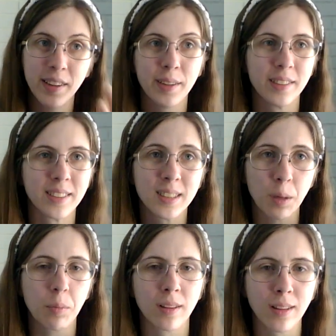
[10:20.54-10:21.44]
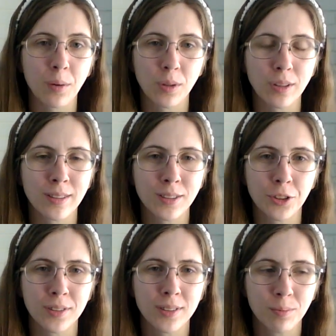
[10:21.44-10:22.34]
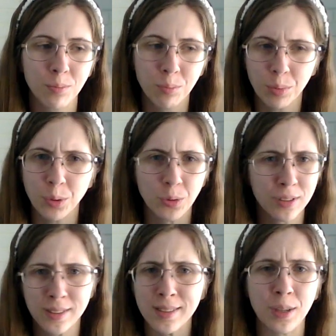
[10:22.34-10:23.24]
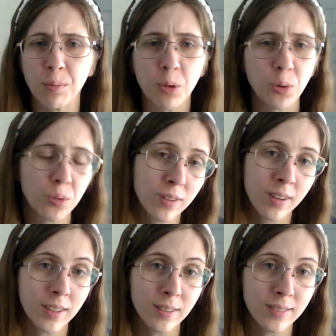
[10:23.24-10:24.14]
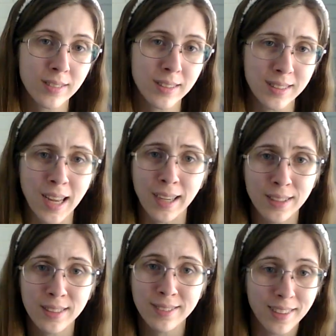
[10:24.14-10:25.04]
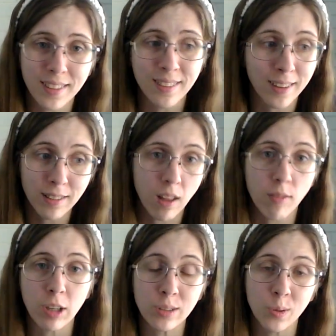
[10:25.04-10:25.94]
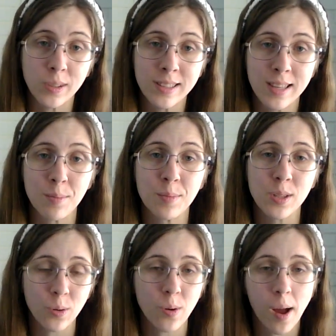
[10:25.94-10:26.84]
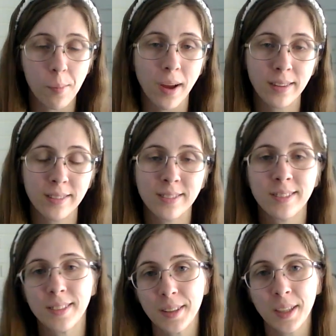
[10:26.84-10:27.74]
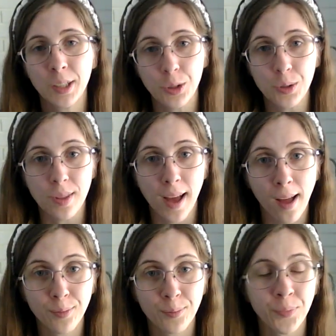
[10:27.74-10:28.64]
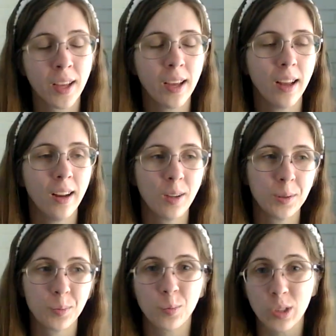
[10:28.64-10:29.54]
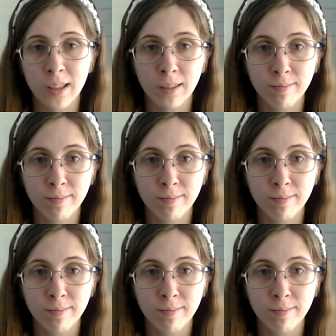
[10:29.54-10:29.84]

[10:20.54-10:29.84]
is something that really just boosts their mood and is nice and like loving towards them. So I might do that. We'll see